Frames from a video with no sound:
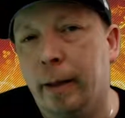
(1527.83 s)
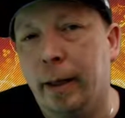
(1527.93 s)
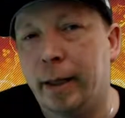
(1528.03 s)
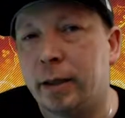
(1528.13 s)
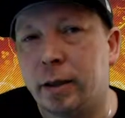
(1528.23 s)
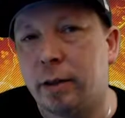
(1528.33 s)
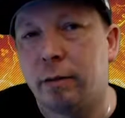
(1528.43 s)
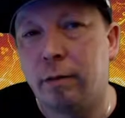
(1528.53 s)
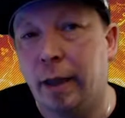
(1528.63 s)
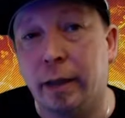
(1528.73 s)
And it's
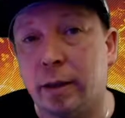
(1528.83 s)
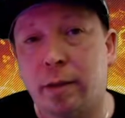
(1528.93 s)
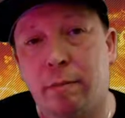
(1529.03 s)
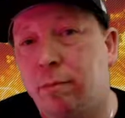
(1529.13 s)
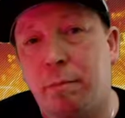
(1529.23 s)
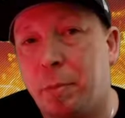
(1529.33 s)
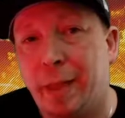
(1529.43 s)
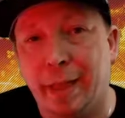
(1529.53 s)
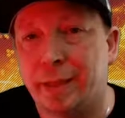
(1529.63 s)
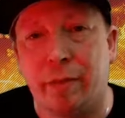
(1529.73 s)

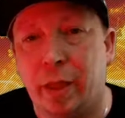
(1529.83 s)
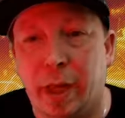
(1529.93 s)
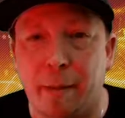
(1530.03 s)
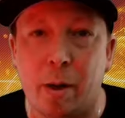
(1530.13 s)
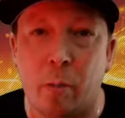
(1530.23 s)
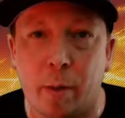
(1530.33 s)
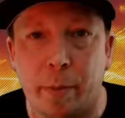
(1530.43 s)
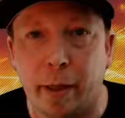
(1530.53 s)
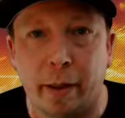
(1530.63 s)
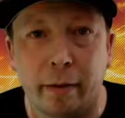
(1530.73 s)
plays every game I want to
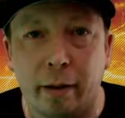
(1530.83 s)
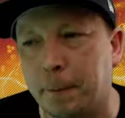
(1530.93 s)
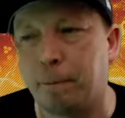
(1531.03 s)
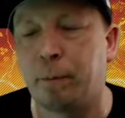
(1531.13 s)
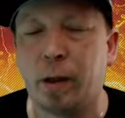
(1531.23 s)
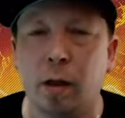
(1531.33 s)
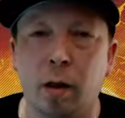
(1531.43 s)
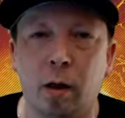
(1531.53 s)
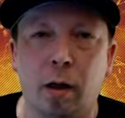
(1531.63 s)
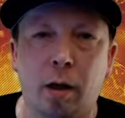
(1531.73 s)
play.
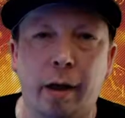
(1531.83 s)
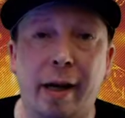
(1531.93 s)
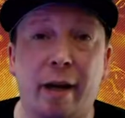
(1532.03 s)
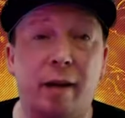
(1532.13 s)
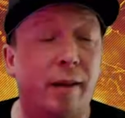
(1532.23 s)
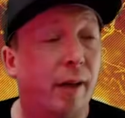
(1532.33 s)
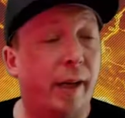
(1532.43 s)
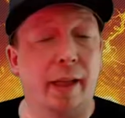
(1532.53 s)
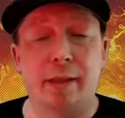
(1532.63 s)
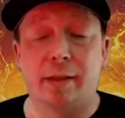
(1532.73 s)
And now
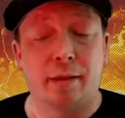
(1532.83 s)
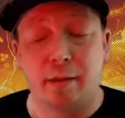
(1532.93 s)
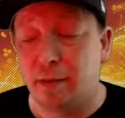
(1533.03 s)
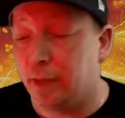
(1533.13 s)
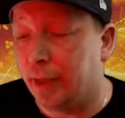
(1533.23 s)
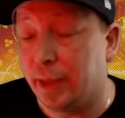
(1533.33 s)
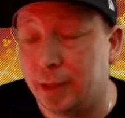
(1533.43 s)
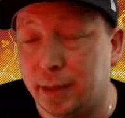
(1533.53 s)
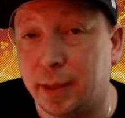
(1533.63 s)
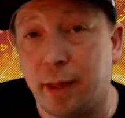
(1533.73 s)
I guess
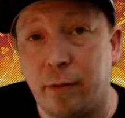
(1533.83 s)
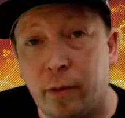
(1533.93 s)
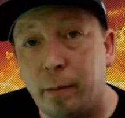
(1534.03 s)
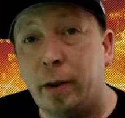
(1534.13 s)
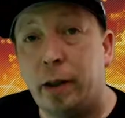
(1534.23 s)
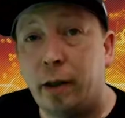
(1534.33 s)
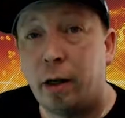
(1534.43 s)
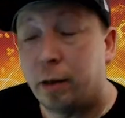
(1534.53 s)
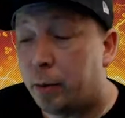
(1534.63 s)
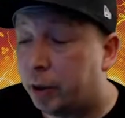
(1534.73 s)
it's time for the $1 million
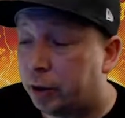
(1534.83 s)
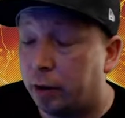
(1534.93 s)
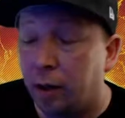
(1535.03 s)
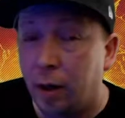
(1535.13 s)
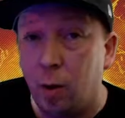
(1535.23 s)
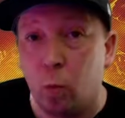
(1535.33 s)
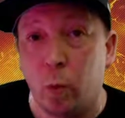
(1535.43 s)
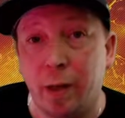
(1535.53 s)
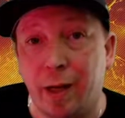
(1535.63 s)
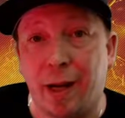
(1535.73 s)
question.
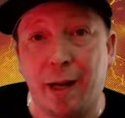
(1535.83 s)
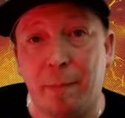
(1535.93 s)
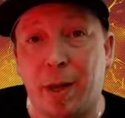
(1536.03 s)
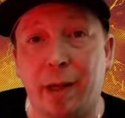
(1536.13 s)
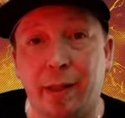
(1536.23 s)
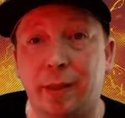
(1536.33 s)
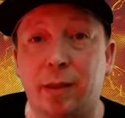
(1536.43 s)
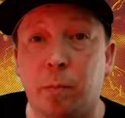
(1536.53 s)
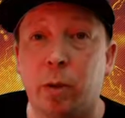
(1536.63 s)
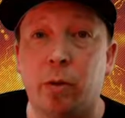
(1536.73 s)
Would I buy
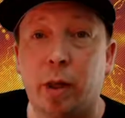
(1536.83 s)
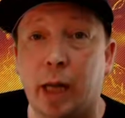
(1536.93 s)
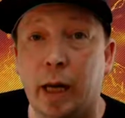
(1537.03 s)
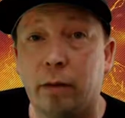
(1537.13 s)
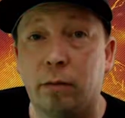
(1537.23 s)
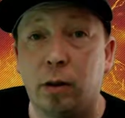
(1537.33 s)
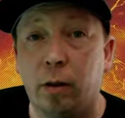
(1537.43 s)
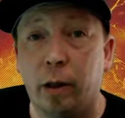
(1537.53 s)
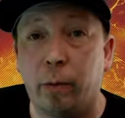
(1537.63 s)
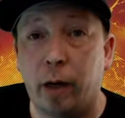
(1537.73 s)
this computer again,
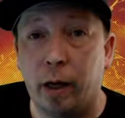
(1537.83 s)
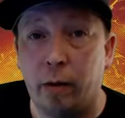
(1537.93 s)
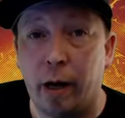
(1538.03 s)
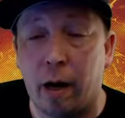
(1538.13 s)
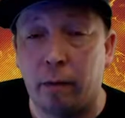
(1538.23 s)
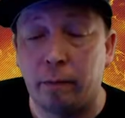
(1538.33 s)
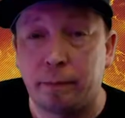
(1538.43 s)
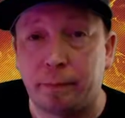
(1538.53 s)
knowing what I know now?